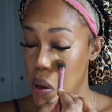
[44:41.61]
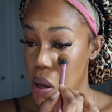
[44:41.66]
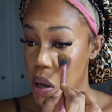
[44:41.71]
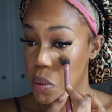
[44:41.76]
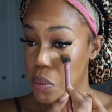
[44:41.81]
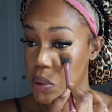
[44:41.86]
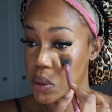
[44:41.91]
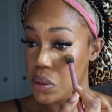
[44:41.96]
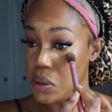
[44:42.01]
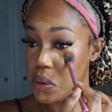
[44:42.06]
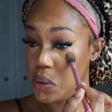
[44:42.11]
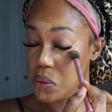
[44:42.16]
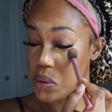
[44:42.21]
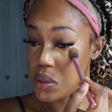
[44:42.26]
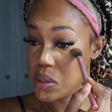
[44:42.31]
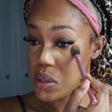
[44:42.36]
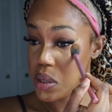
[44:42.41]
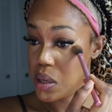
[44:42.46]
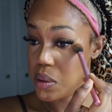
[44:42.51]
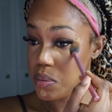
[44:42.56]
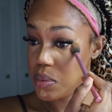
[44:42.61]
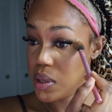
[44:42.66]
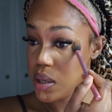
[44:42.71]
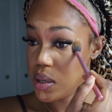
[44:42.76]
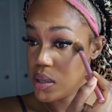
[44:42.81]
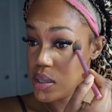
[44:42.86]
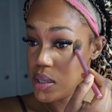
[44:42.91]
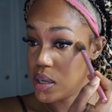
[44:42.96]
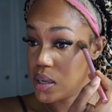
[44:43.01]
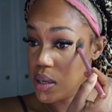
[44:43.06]
I'm gonna do the same
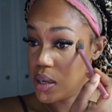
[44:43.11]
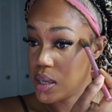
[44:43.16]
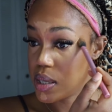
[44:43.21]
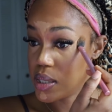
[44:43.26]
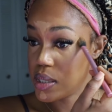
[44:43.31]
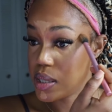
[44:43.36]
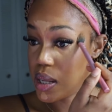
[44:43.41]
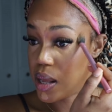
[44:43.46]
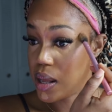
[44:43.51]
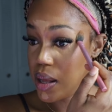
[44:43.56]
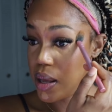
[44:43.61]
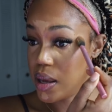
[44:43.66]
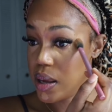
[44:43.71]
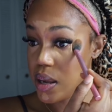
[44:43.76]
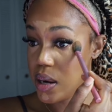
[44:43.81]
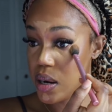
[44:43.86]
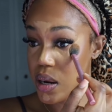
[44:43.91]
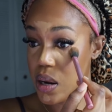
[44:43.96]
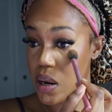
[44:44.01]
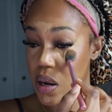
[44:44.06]
thing to the next side.